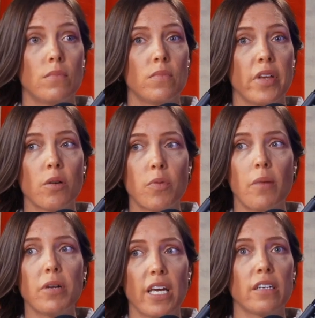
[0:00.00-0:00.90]
Their
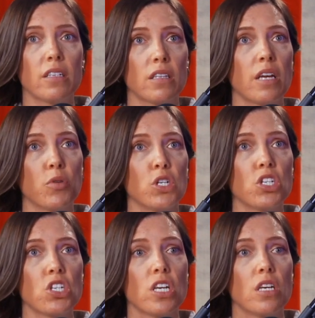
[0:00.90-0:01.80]
propaganda that they
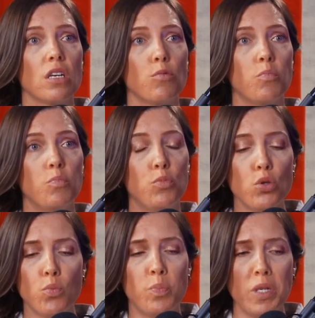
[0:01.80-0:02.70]
pushed
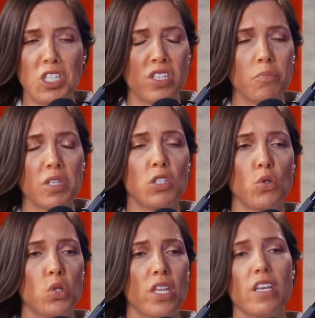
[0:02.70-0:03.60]
simply due
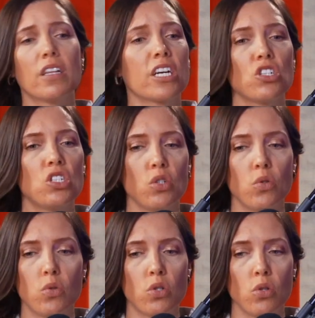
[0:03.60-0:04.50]
to the election,
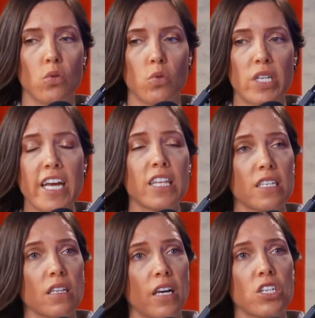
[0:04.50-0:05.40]
to take this
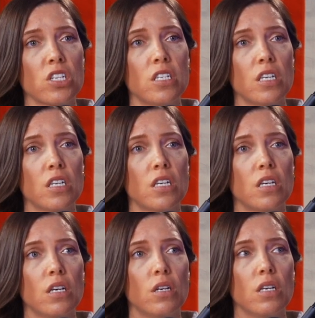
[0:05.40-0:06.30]
election,
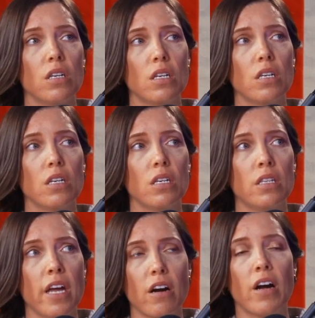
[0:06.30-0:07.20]

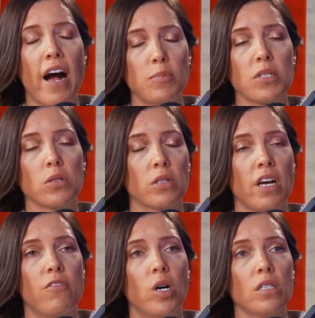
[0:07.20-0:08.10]
they are absolutely
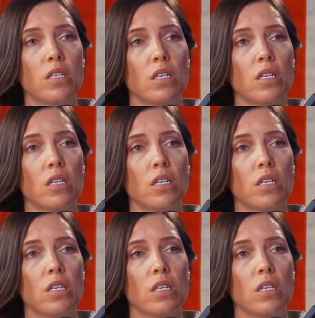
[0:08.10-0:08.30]
at fault.